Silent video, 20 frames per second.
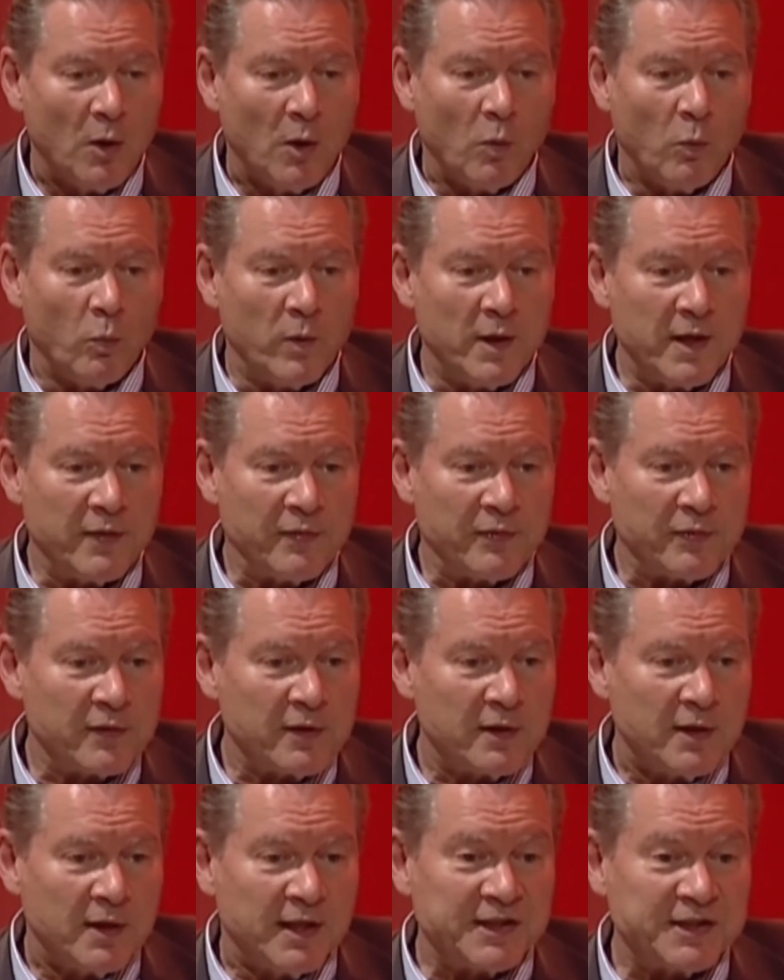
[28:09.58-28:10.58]
with
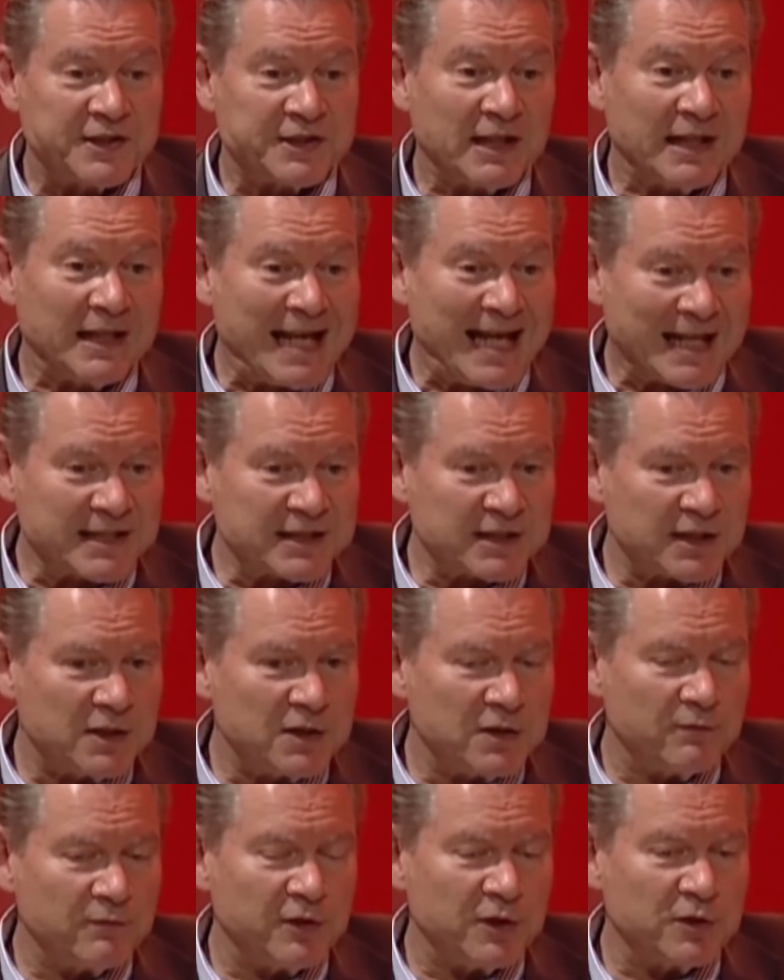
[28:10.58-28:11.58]
select
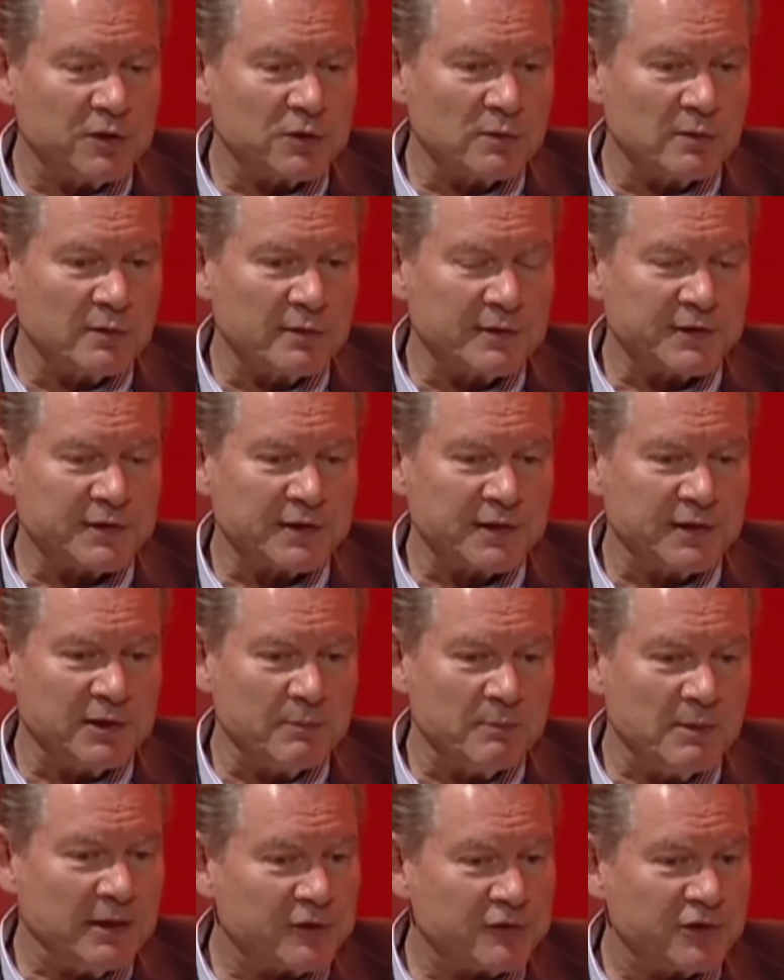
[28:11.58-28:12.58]
individuals in
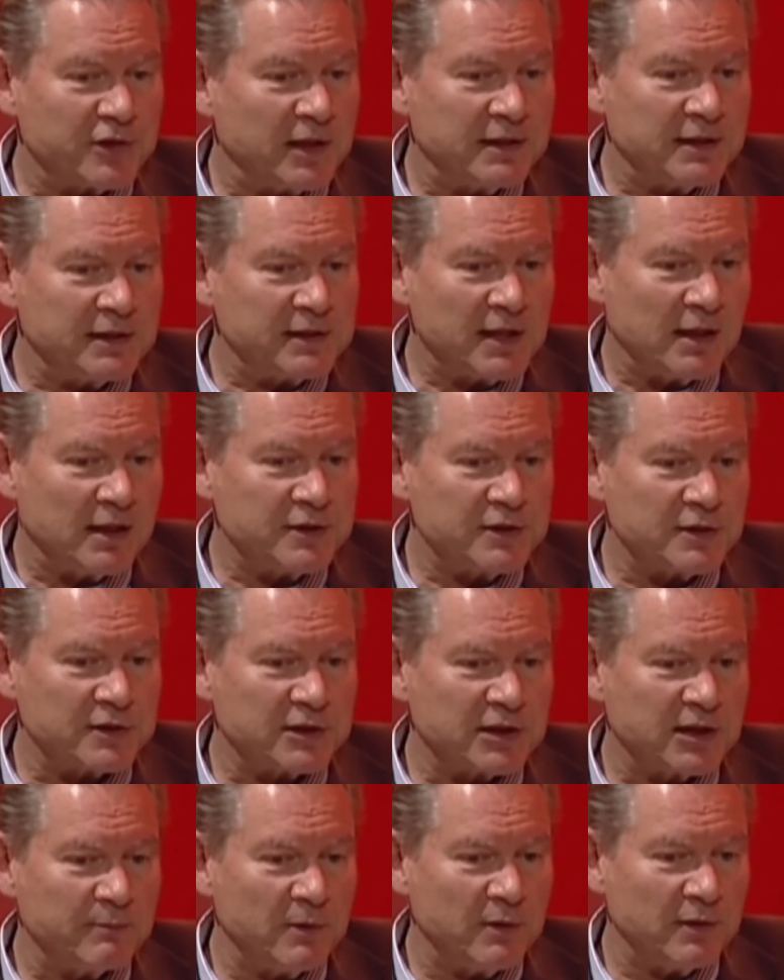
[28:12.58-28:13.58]
the military and intelligence
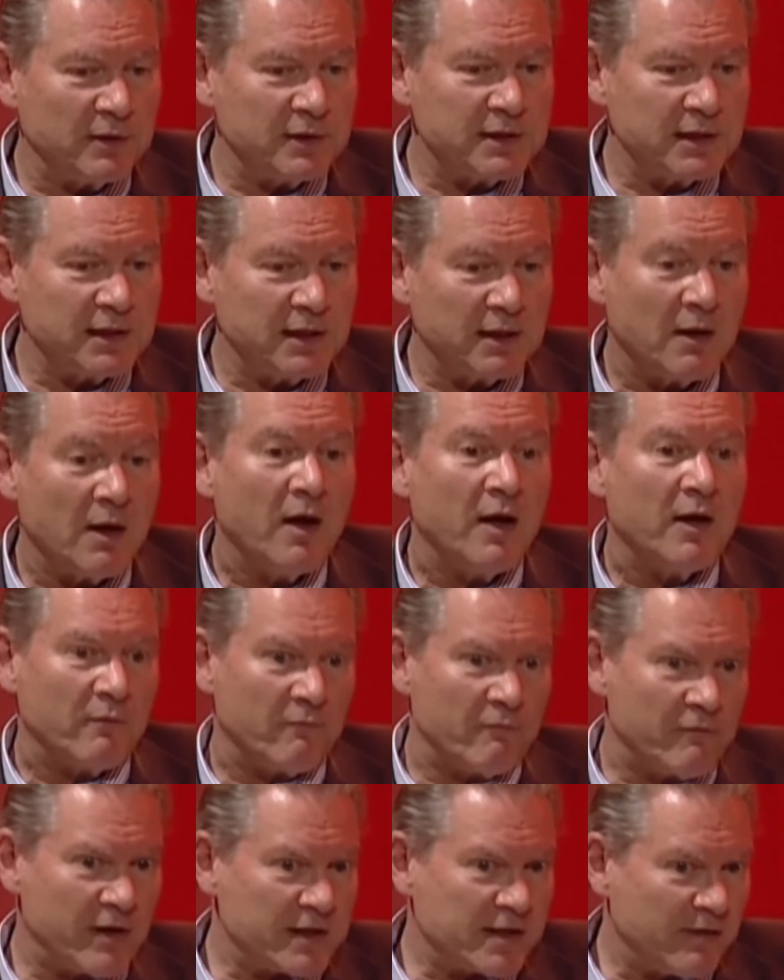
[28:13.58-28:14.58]
community
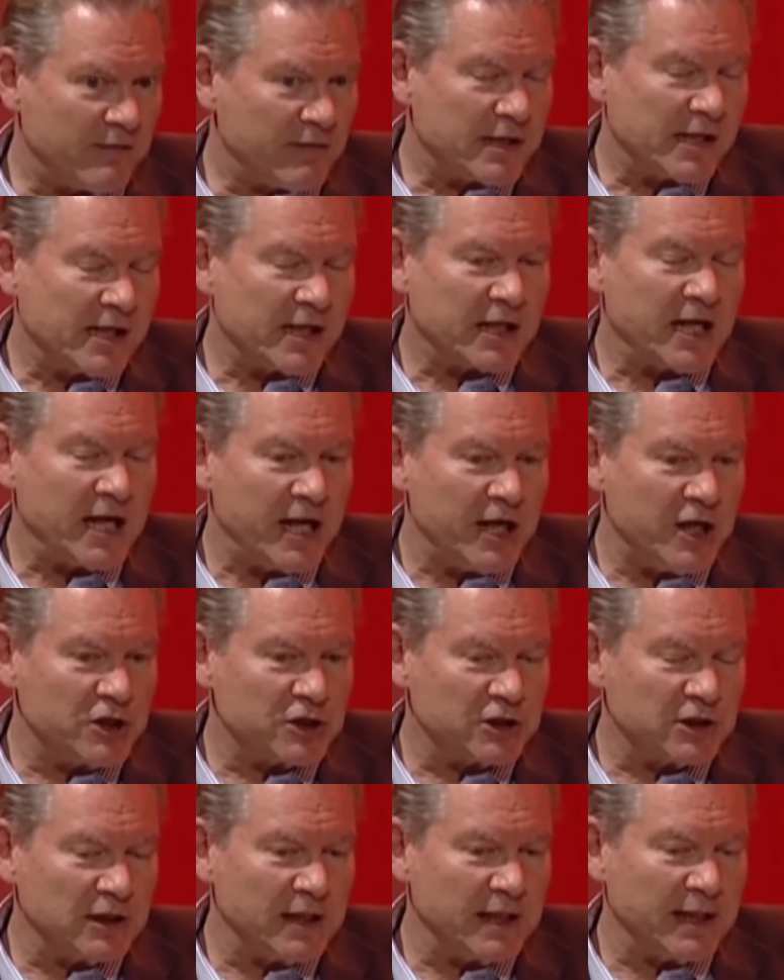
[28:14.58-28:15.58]
very, very
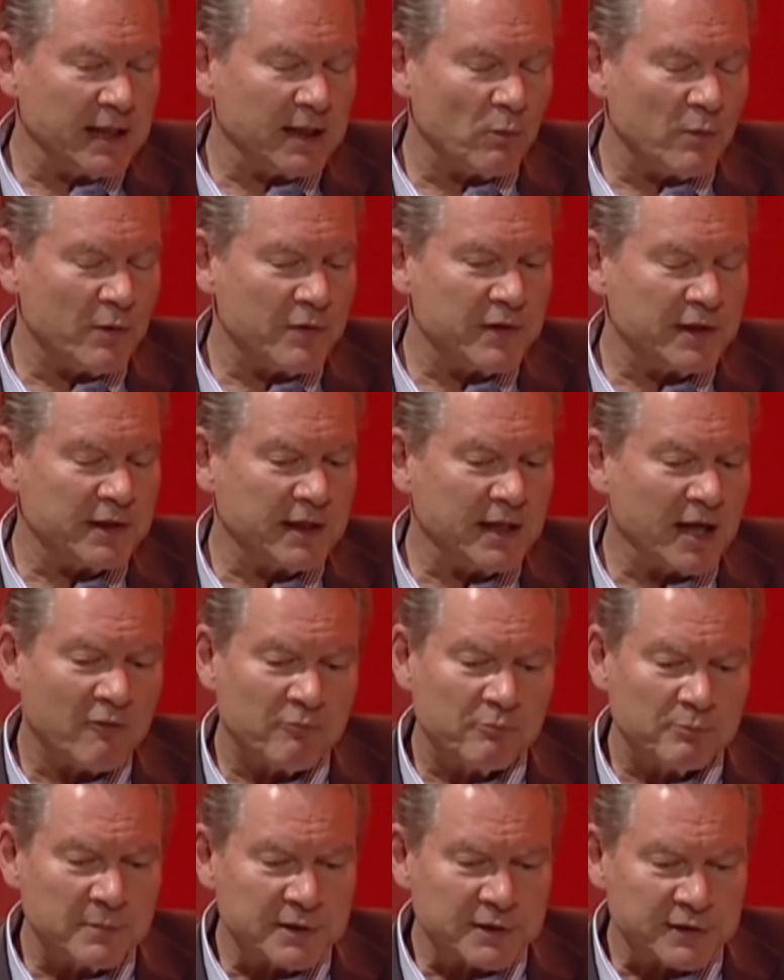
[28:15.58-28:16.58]
occasionally within
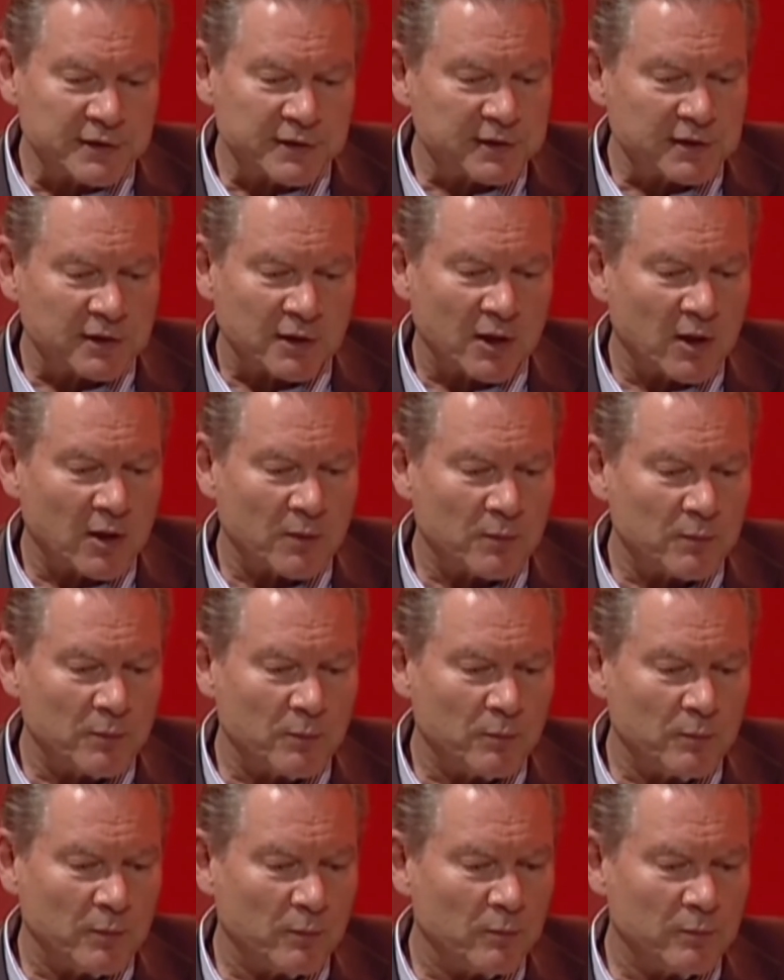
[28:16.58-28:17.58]
governments, uh,
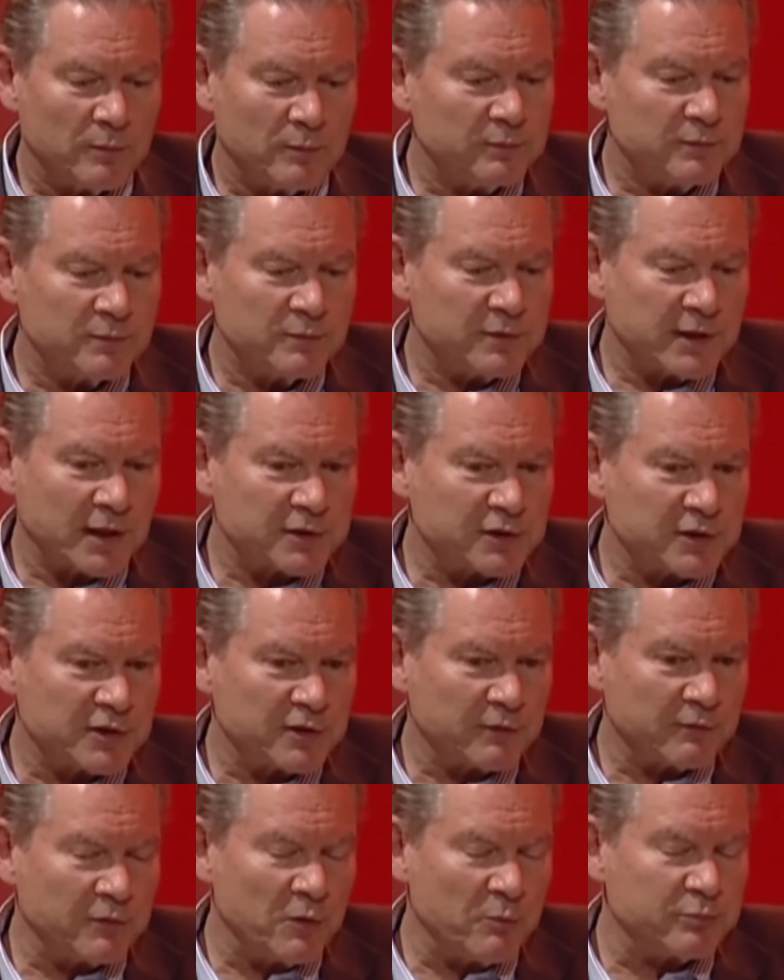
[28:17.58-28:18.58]
such
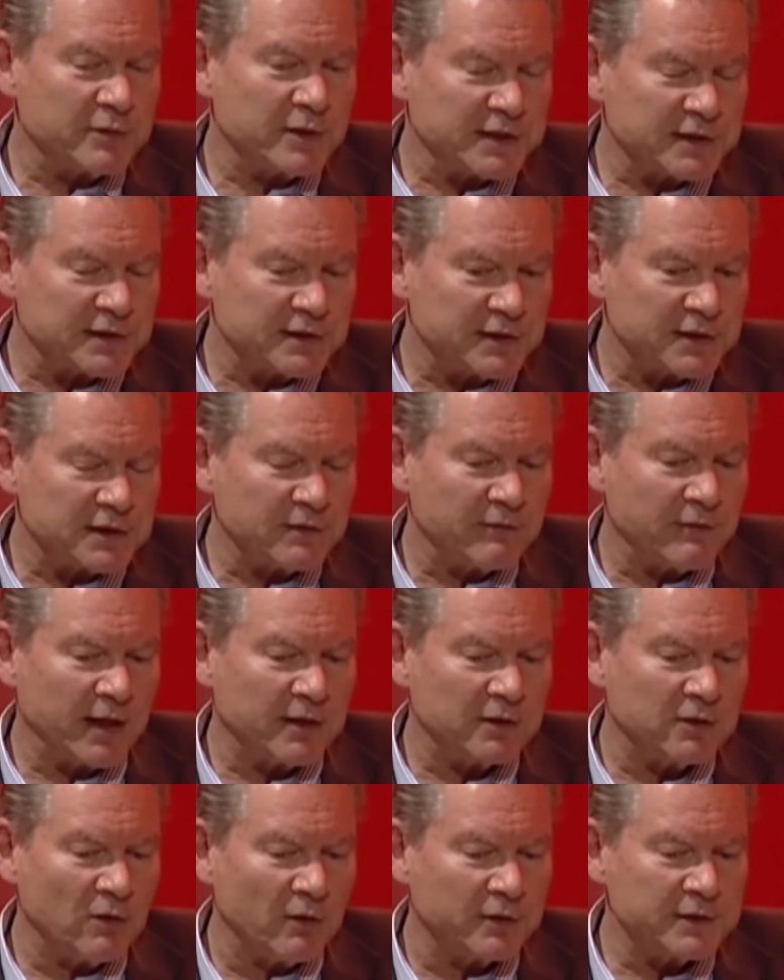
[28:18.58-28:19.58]
as a few presidents have
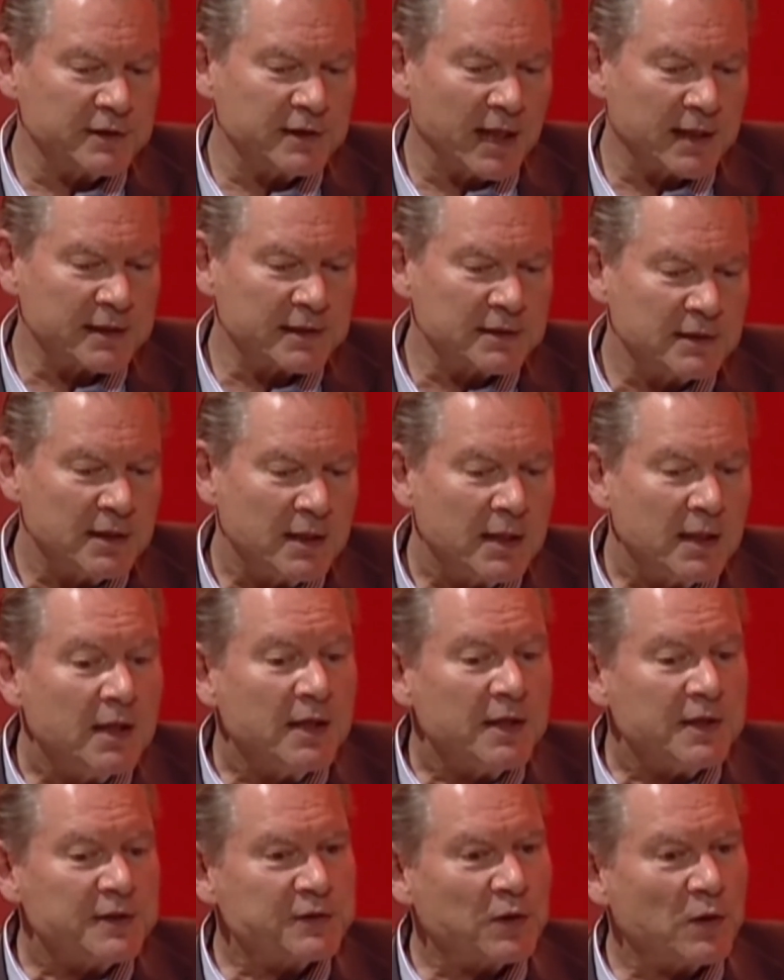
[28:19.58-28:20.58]
had contact.
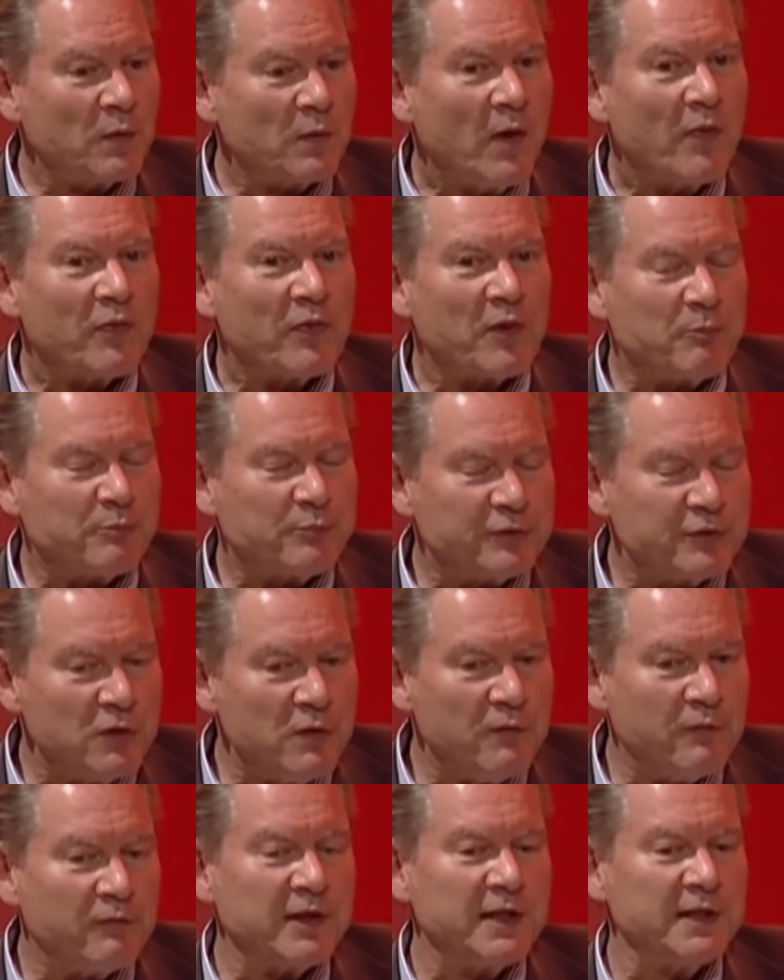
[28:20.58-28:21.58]
So the
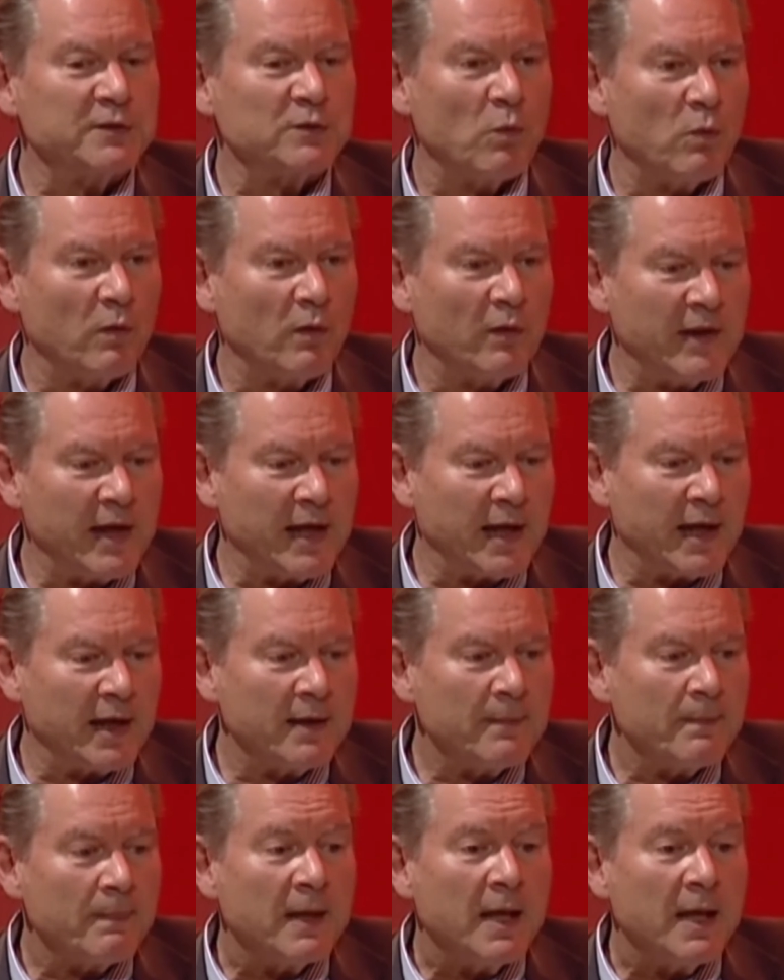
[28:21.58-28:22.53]
proof is all there.